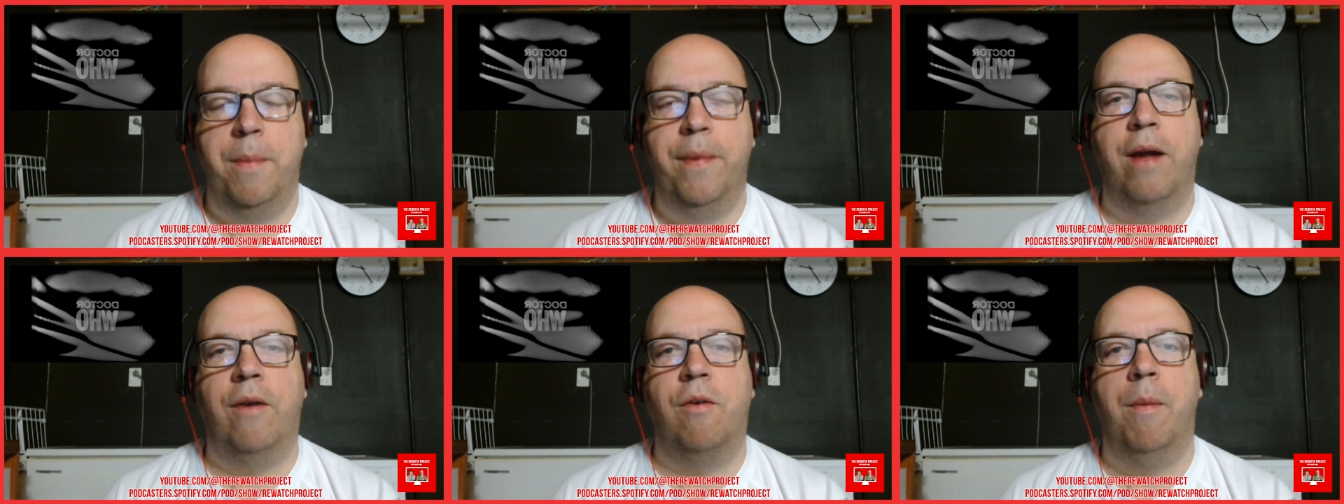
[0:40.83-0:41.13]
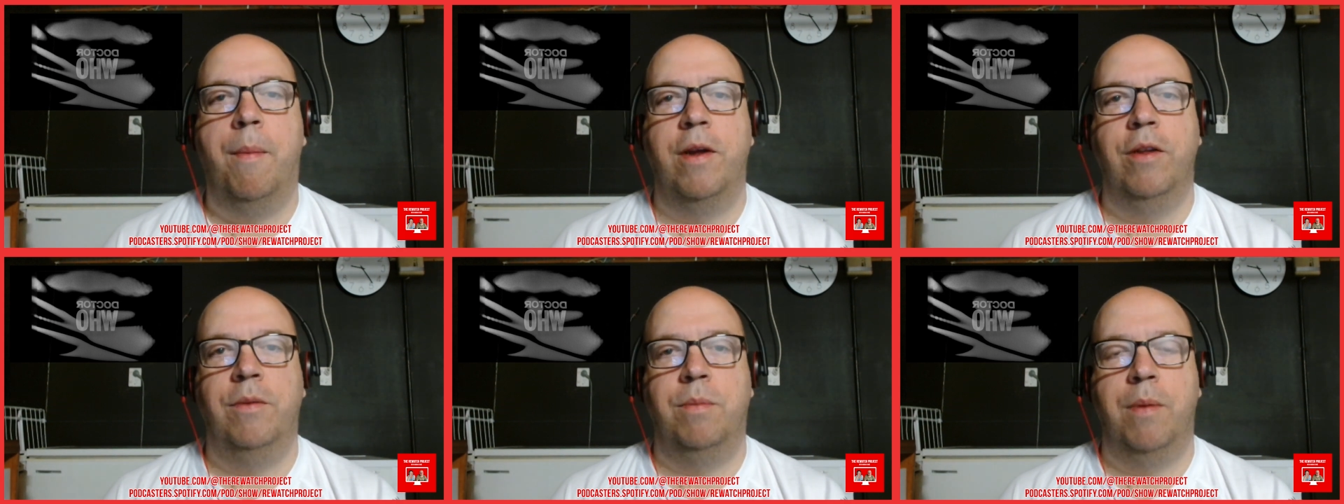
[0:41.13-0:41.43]
And that
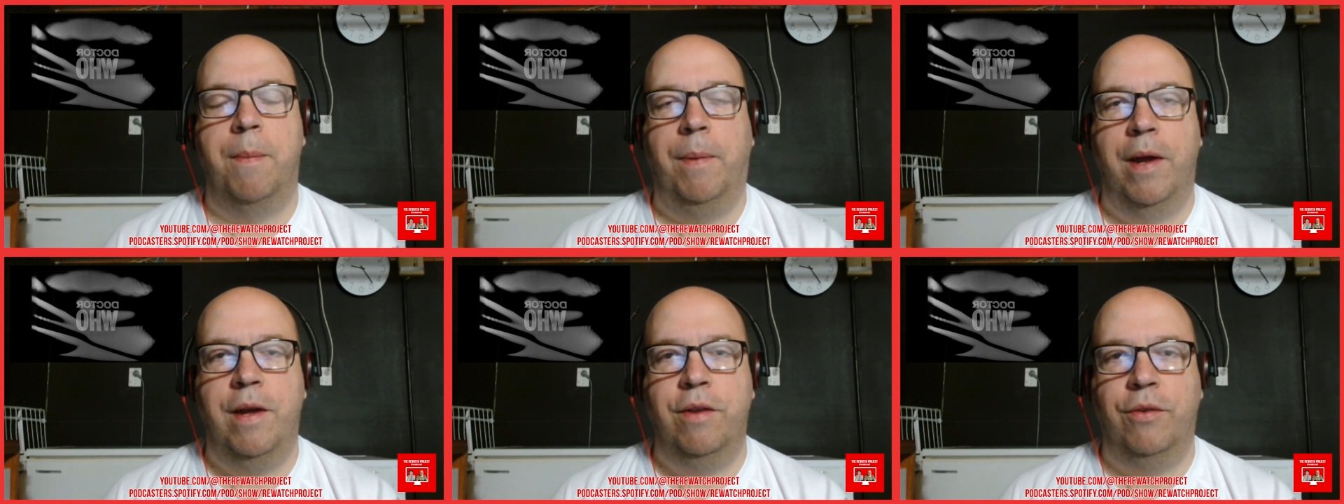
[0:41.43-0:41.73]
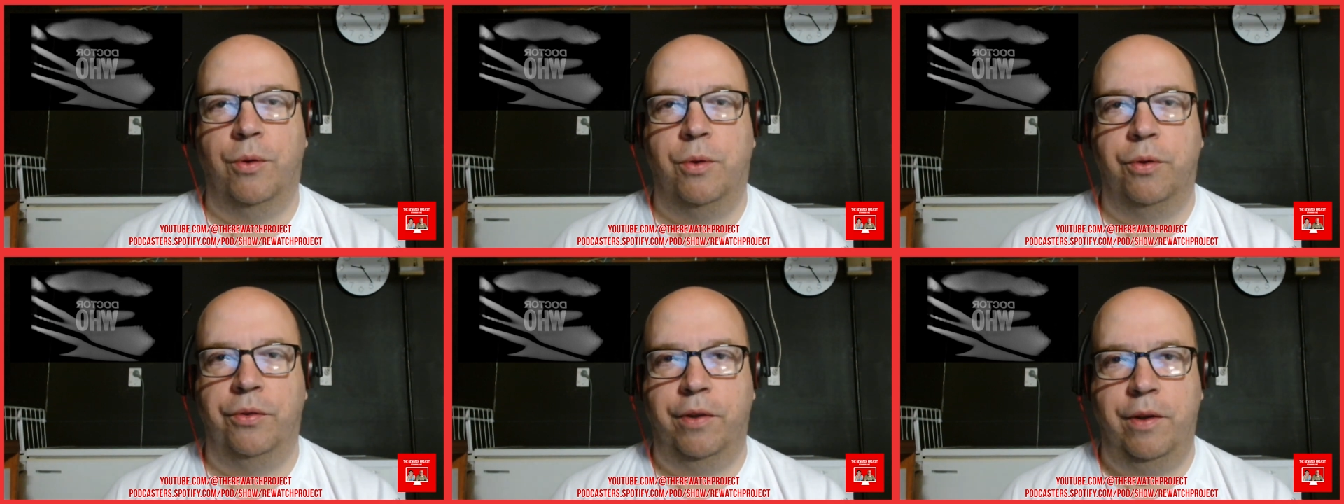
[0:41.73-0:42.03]
reminds me,
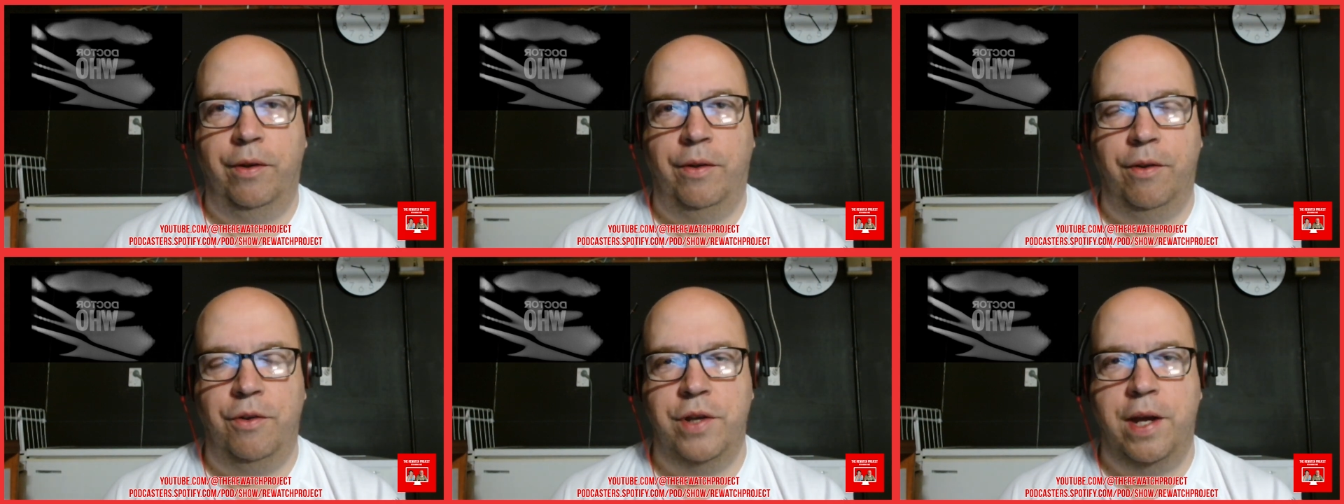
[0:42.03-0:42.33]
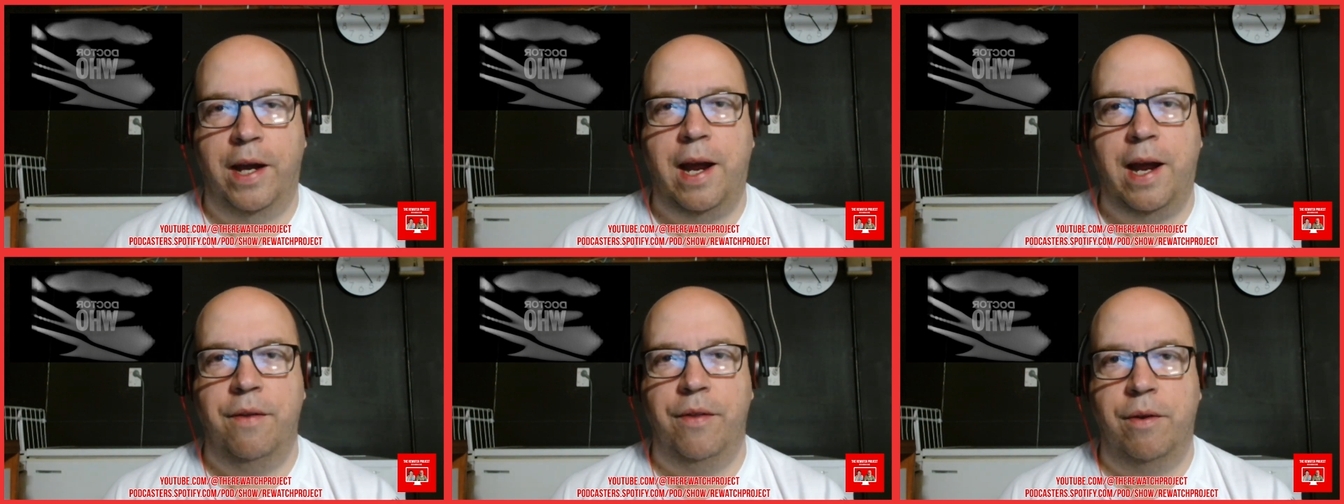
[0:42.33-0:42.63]
please also do
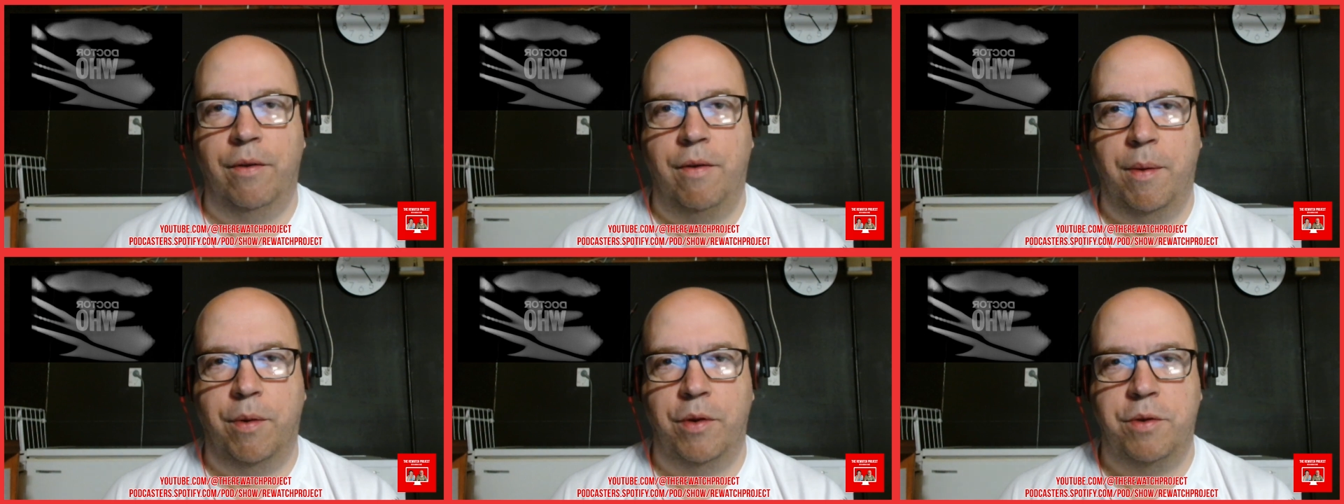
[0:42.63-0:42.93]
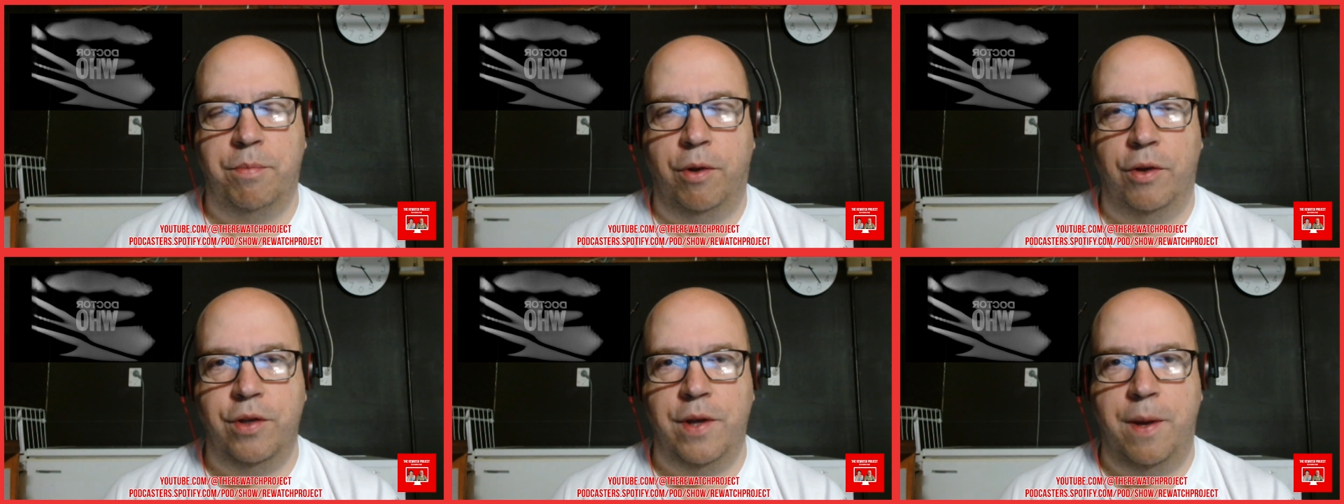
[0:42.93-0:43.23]
check out the
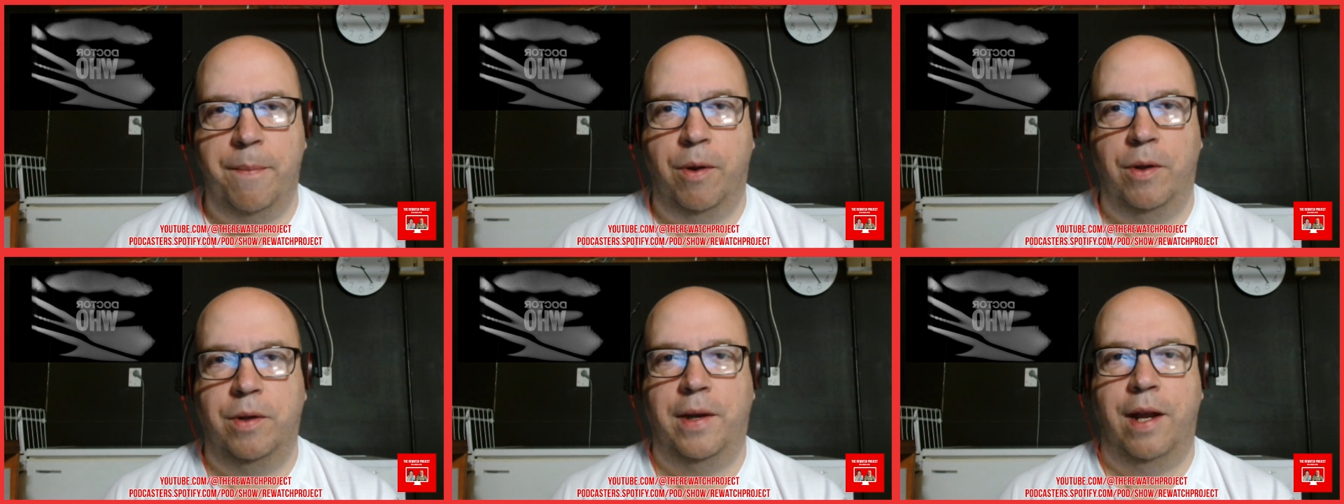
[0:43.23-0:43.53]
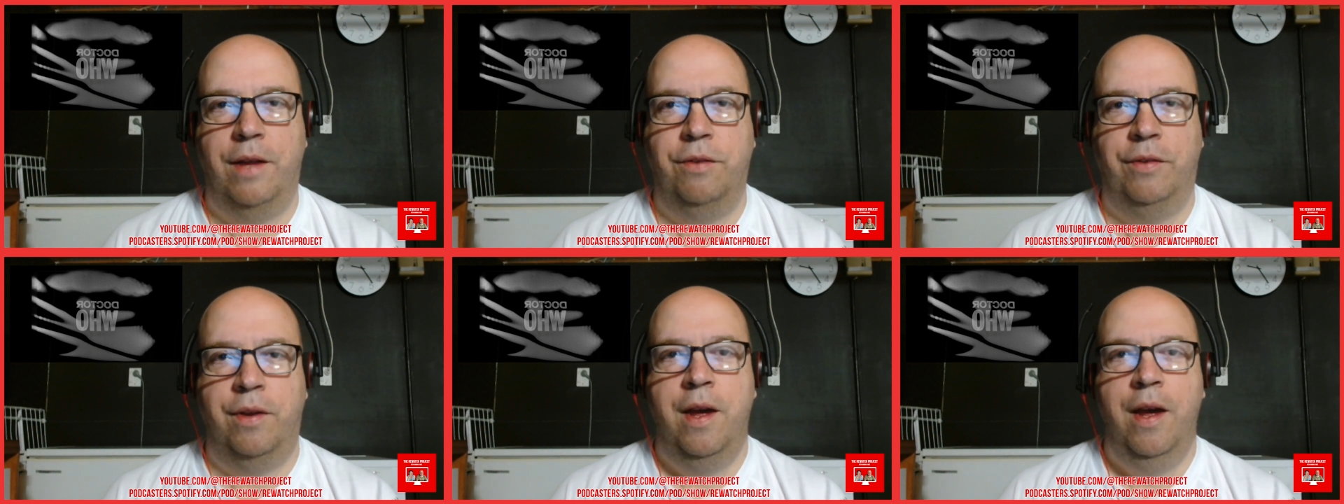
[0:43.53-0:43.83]
Rewatch Project
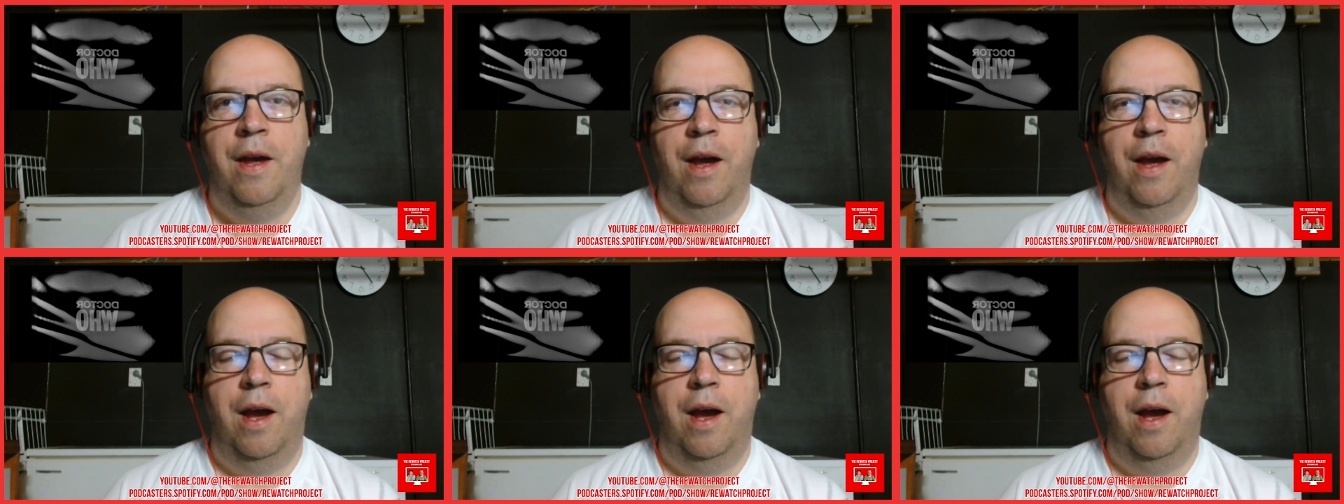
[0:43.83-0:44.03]
podcast,